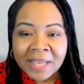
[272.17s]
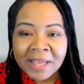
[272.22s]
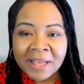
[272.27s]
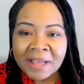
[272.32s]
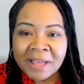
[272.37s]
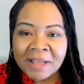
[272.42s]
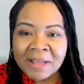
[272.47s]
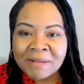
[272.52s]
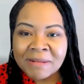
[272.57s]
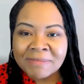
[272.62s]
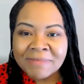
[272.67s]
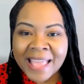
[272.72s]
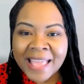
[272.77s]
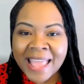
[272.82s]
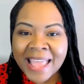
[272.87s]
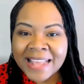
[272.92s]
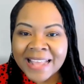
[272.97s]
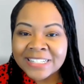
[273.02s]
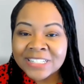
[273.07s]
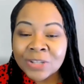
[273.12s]

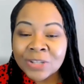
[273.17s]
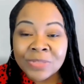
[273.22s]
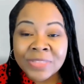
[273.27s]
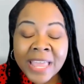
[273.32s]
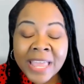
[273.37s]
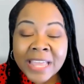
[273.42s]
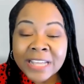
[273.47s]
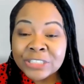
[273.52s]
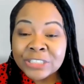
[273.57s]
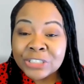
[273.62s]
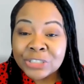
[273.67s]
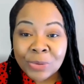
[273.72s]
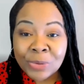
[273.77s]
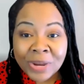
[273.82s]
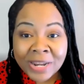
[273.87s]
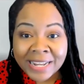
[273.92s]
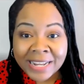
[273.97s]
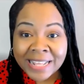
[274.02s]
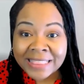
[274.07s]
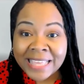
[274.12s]
And so they
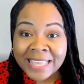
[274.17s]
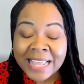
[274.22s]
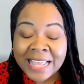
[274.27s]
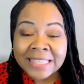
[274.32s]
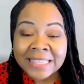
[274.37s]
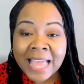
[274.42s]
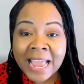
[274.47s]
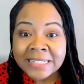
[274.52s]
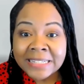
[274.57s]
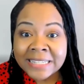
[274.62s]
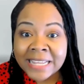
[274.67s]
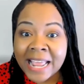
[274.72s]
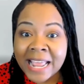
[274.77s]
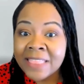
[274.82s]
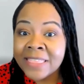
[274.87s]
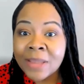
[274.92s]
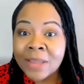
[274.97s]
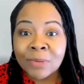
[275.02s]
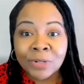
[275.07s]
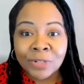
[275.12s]
enjoyed it. They liked it
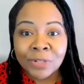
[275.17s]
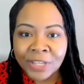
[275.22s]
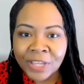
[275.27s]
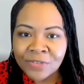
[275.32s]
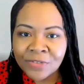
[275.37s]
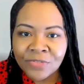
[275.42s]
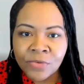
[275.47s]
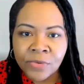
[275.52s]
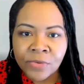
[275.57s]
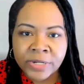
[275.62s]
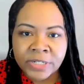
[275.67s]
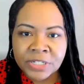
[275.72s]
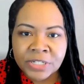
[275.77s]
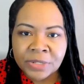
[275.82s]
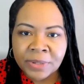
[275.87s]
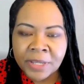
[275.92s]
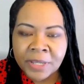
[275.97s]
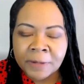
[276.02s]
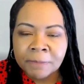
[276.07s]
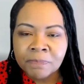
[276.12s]
and they were looking forward
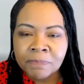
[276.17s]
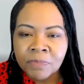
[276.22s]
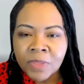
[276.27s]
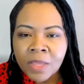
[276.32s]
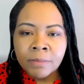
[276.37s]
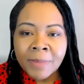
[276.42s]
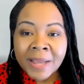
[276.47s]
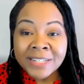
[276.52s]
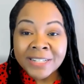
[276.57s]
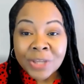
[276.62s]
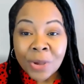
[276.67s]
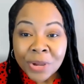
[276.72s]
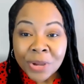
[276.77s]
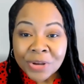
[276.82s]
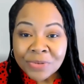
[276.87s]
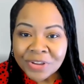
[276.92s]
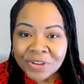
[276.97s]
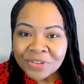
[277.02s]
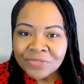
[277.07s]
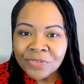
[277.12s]
to it. My
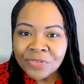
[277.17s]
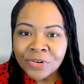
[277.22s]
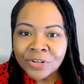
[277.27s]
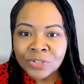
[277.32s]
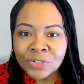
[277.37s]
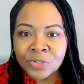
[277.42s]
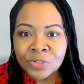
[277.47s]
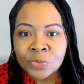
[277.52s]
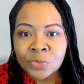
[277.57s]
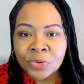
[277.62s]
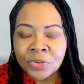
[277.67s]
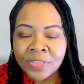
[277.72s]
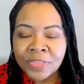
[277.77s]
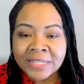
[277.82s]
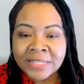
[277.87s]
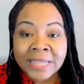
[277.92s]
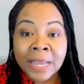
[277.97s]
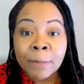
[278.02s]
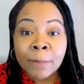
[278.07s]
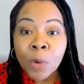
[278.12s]
token reinforcers were
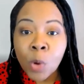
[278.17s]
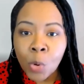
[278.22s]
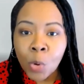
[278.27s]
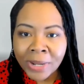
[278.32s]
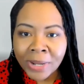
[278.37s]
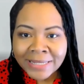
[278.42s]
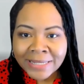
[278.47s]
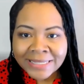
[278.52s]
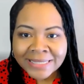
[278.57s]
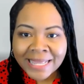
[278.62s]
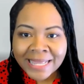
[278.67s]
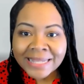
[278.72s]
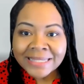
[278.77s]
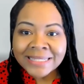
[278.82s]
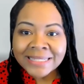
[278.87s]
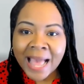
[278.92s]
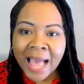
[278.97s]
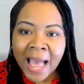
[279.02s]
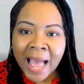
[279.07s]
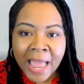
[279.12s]
things like points,
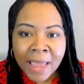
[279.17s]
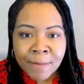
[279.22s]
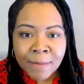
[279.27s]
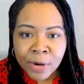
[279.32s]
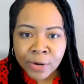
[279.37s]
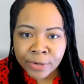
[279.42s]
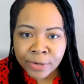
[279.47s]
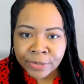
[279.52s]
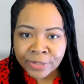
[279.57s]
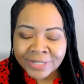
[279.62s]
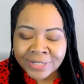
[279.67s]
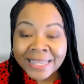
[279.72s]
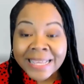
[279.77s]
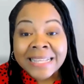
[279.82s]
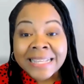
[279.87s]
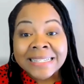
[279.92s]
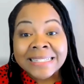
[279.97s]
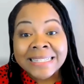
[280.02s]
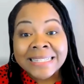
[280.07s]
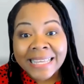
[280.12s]
time earned,
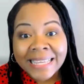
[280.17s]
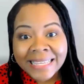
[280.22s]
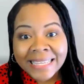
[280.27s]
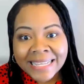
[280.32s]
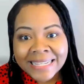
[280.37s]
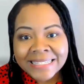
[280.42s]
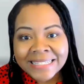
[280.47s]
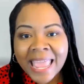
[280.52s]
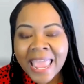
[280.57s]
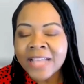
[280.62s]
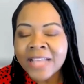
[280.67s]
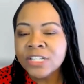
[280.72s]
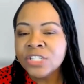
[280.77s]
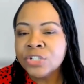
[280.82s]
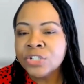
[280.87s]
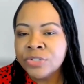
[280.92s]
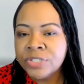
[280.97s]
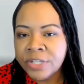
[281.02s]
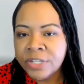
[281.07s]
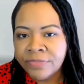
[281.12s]
tickets, and
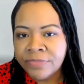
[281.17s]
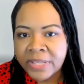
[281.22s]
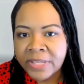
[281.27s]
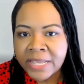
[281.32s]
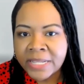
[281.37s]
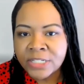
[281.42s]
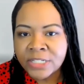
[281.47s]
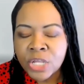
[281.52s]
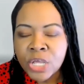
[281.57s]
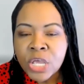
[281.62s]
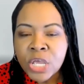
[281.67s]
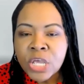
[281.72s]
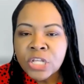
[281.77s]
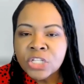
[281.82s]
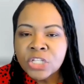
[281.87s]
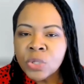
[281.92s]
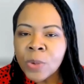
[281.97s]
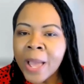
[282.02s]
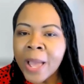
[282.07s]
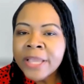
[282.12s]
certificates.
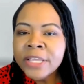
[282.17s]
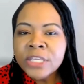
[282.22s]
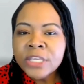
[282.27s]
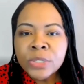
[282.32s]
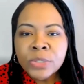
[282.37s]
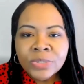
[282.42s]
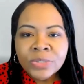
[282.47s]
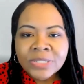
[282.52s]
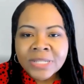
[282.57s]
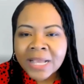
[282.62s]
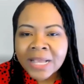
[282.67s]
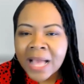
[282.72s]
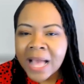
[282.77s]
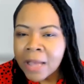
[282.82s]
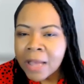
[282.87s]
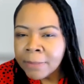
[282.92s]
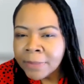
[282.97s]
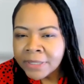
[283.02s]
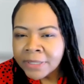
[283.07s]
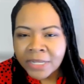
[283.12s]
So I used a
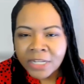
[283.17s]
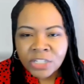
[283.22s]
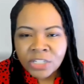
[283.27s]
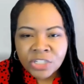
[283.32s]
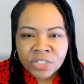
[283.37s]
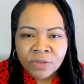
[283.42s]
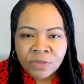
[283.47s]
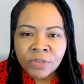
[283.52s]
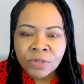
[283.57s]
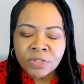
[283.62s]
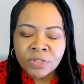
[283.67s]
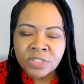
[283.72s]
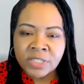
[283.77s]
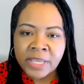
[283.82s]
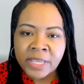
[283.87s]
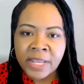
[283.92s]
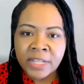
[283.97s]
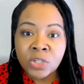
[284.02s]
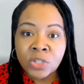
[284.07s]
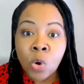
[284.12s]
combination of those
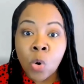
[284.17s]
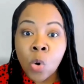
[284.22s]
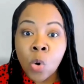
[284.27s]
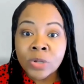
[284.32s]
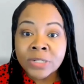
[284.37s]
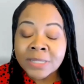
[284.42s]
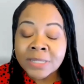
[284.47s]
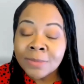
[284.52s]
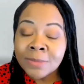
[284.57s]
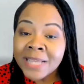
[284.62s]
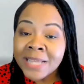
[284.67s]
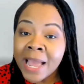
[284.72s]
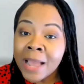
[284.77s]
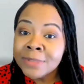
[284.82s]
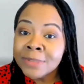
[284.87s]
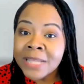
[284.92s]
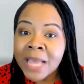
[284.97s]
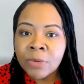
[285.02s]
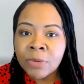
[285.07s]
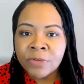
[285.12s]
things, or
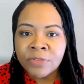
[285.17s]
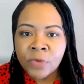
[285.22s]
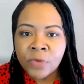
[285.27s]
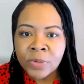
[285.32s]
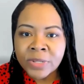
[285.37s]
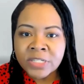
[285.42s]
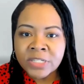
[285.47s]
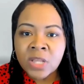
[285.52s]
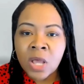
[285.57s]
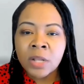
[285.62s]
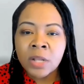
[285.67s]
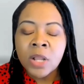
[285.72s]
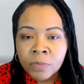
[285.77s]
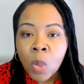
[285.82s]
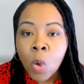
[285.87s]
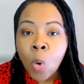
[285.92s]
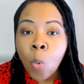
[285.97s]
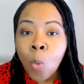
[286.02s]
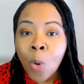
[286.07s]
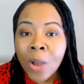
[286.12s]
sometimes I would focus on
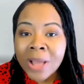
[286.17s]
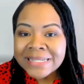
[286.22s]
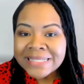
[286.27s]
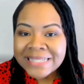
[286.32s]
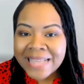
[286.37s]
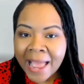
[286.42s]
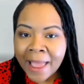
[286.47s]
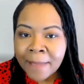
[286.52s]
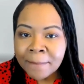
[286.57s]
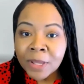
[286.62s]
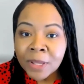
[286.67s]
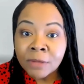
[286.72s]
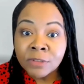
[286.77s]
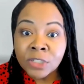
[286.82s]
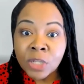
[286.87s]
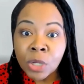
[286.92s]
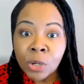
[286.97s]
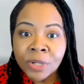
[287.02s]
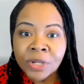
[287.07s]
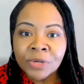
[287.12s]
one type of
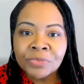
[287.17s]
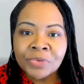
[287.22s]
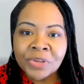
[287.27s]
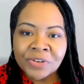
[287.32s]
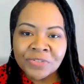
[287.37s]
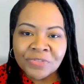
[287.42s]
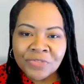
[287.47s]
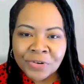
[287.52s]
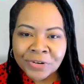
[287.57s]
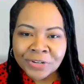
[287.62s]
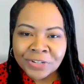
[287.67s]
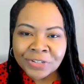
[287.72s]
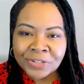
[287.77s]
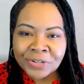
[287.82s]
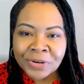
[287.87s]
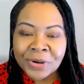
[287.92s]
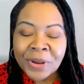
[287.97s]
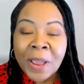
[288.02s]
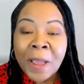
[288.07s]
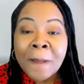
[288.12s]
token
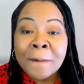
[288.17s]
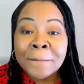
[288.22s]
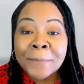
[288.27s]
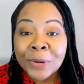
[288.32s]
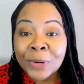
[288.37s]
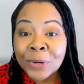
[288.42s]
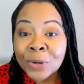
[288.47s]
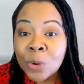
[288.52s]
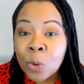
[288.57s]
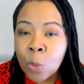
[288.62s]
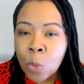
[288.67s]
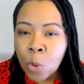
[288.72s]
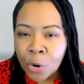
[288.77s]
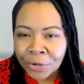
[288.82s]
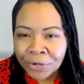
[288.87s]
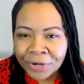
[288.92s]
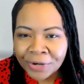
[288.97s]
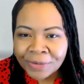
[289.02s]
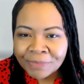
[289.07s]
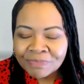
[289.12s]
reinforcer per
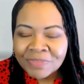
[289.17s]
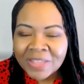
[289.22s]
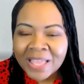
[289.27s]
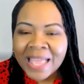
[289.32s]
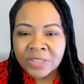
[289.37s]
quarter.